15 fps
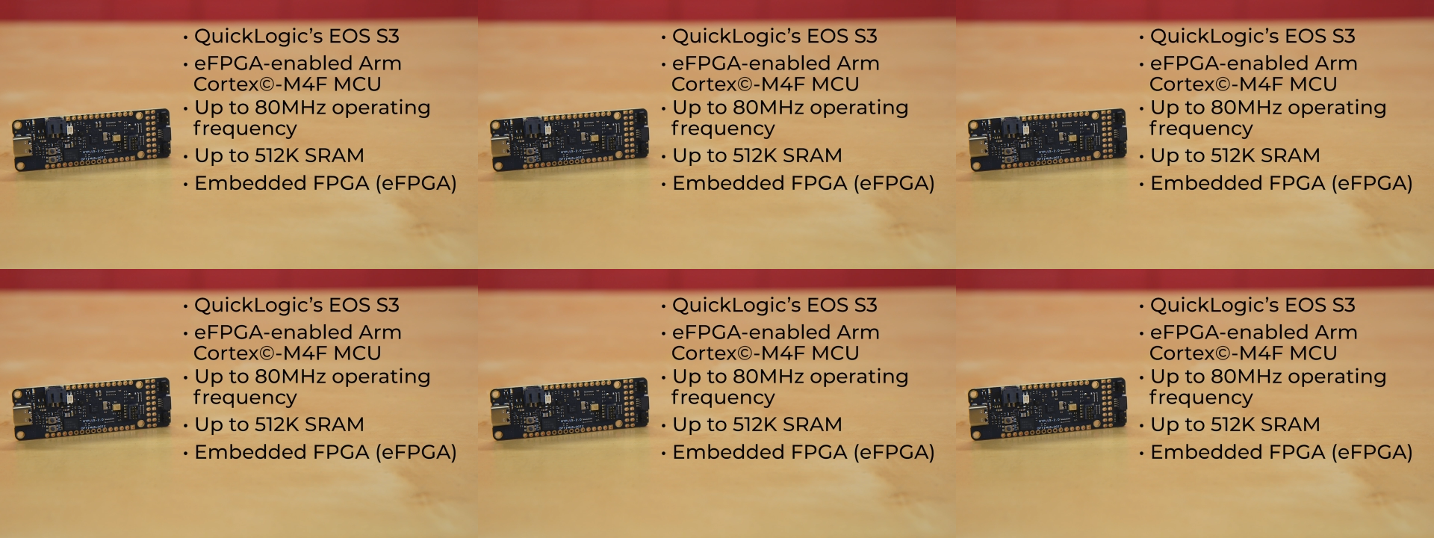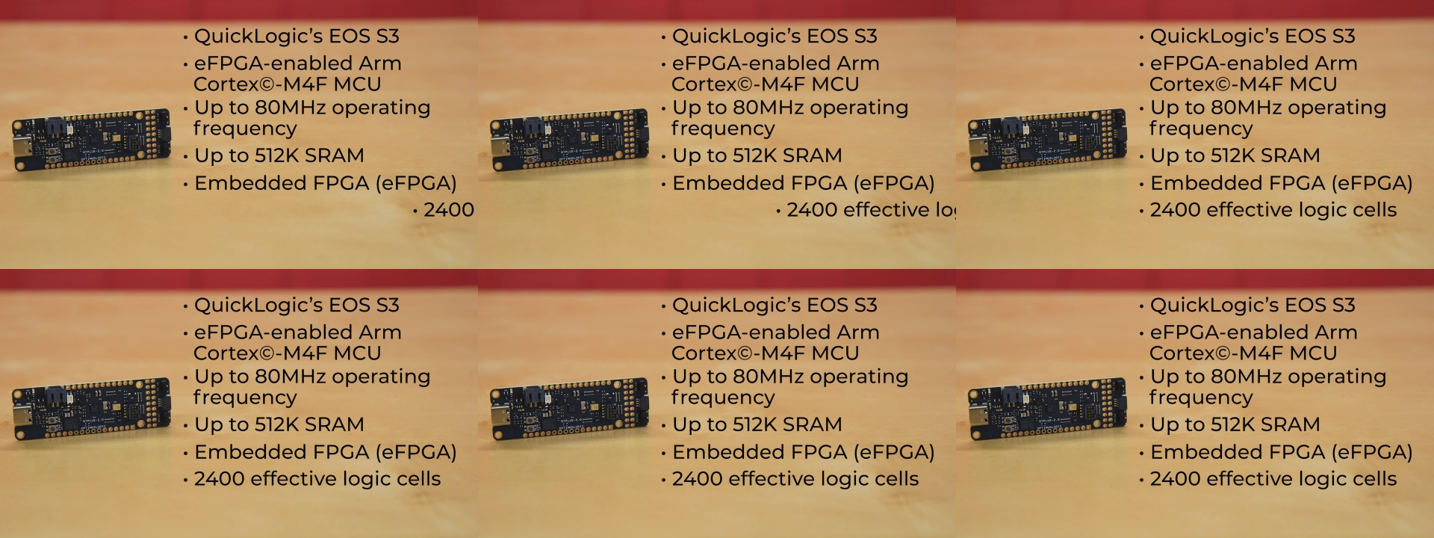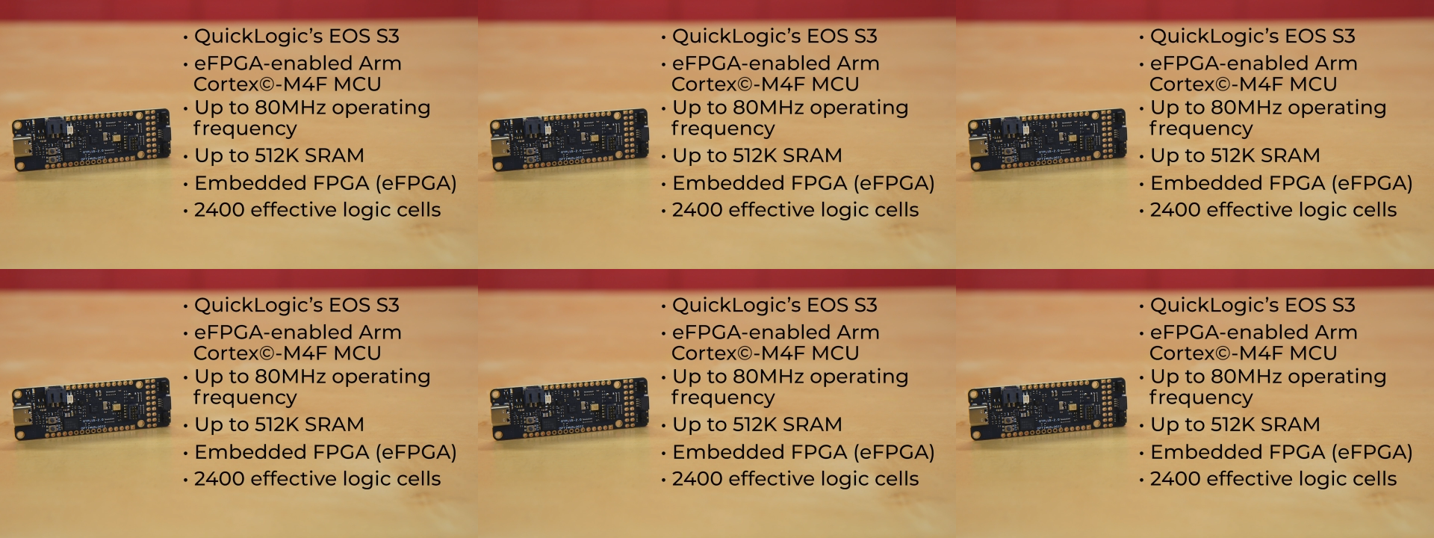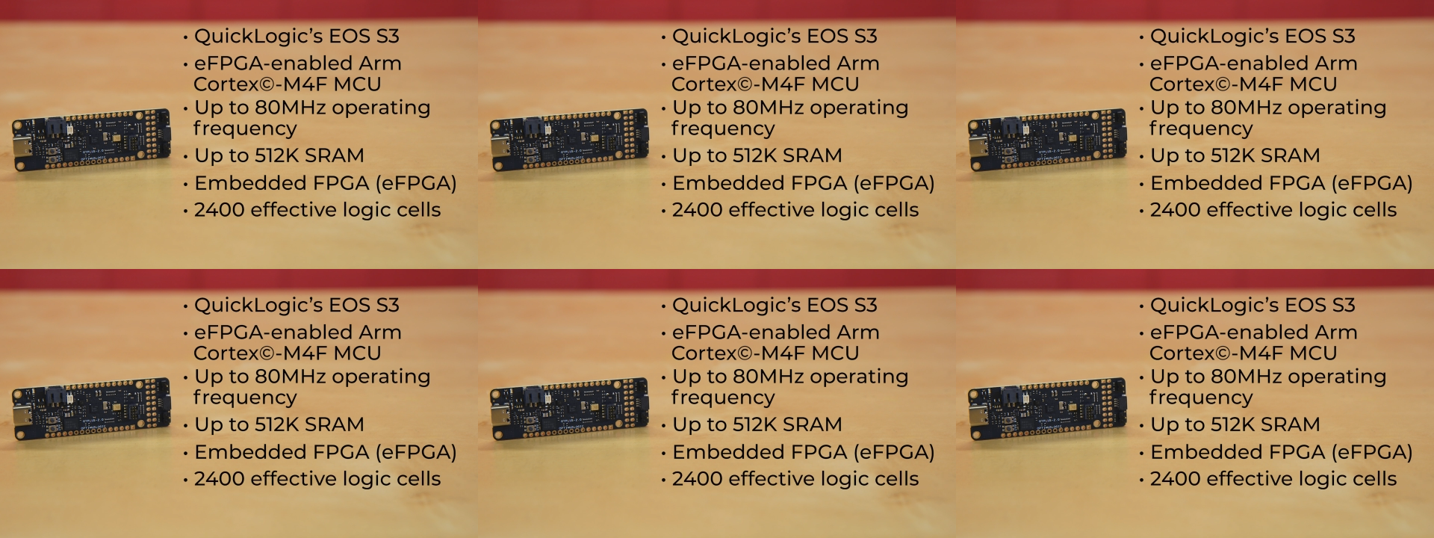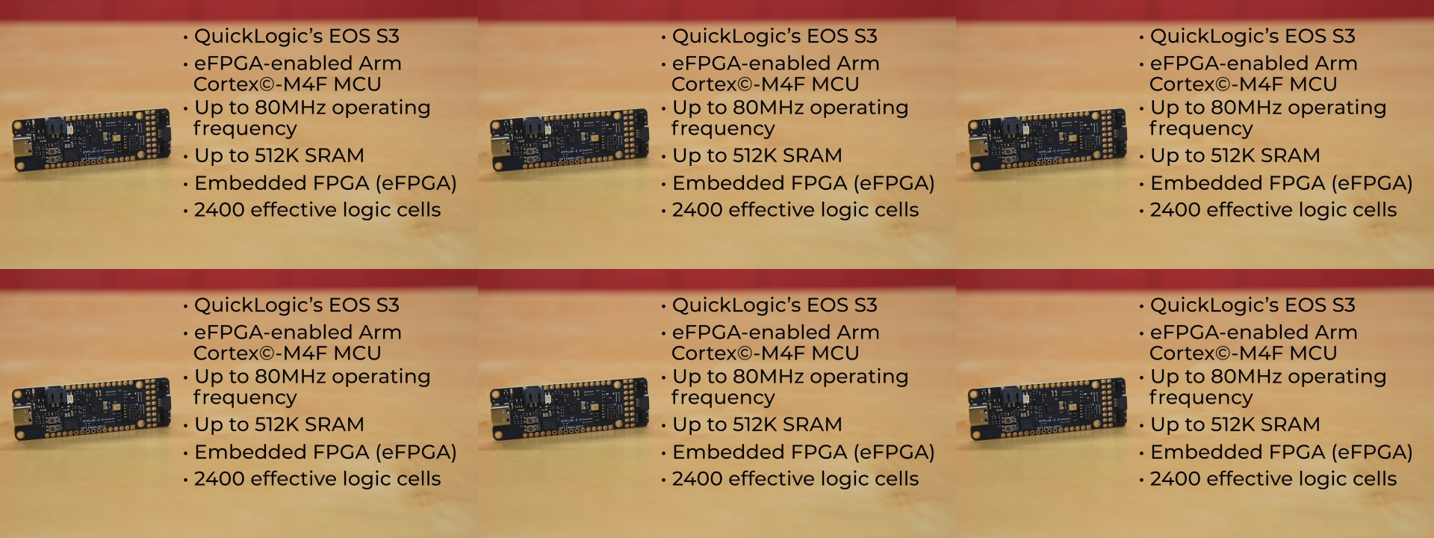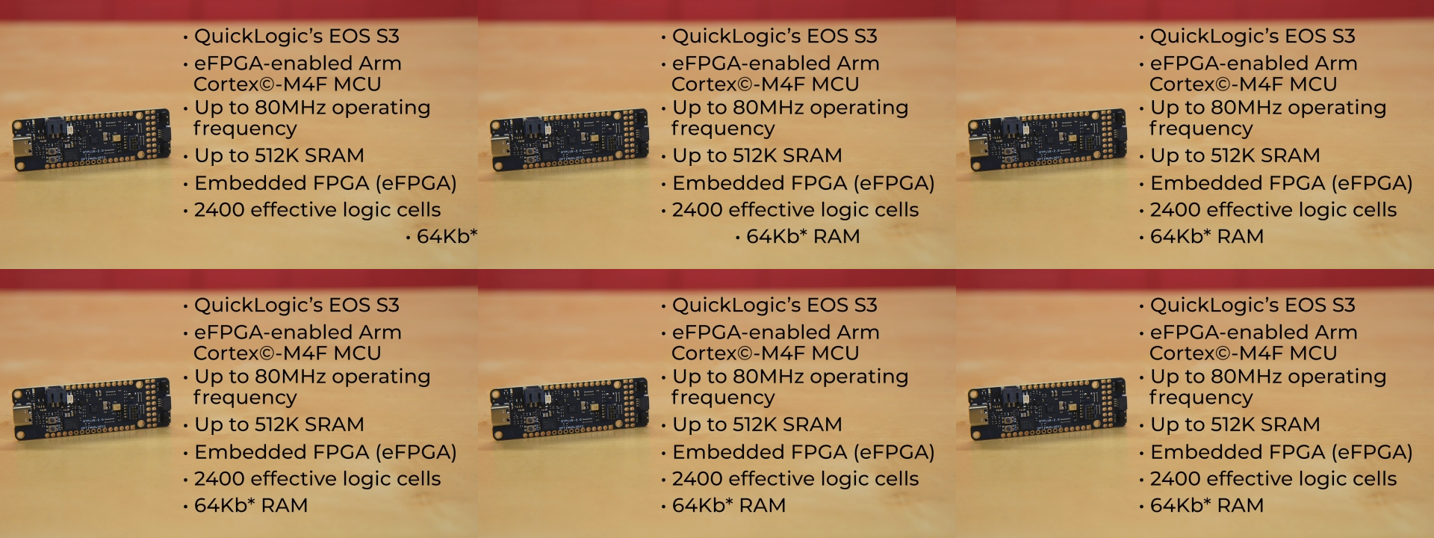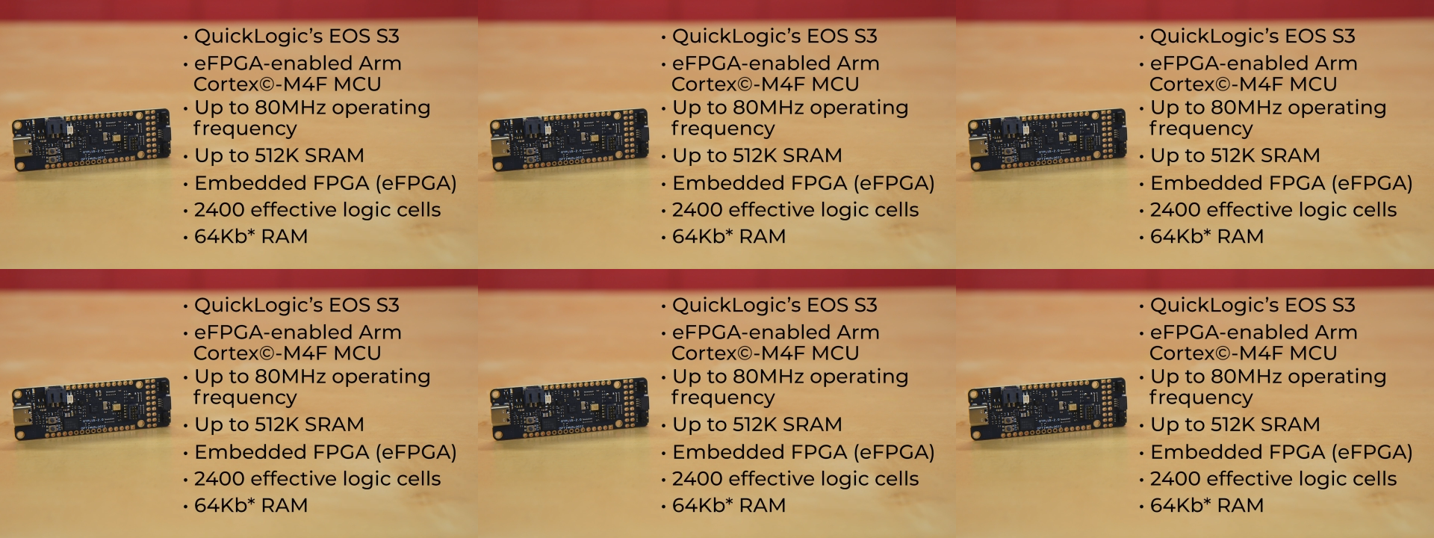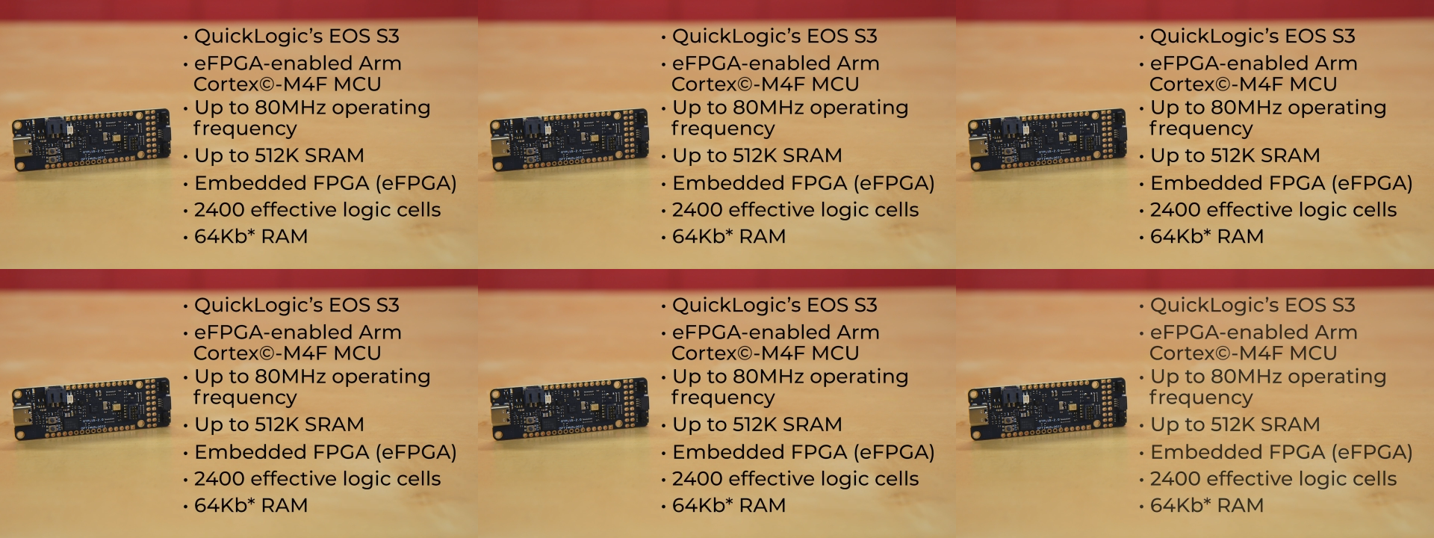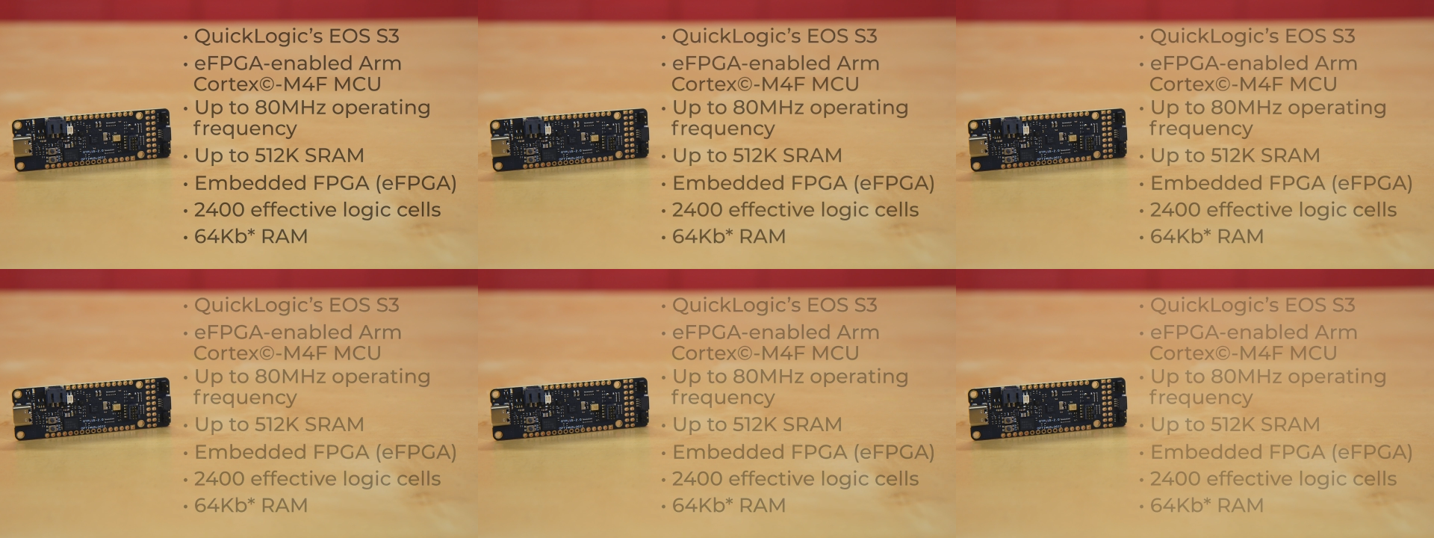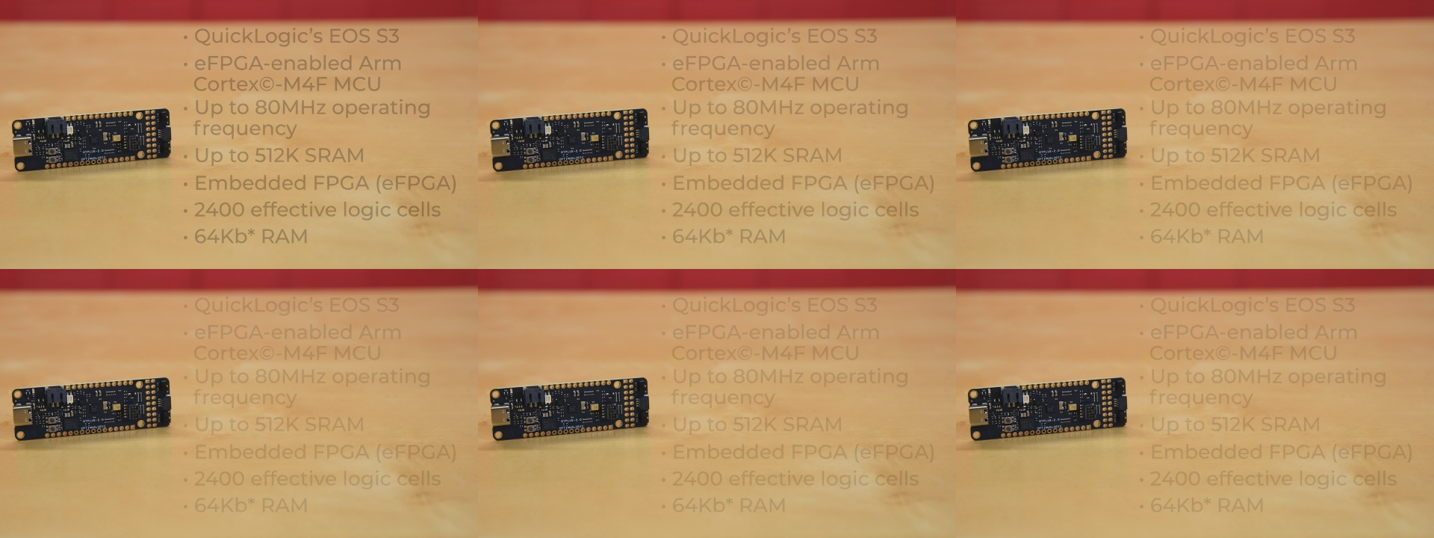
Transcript: No face is visible, so there are no lips to read.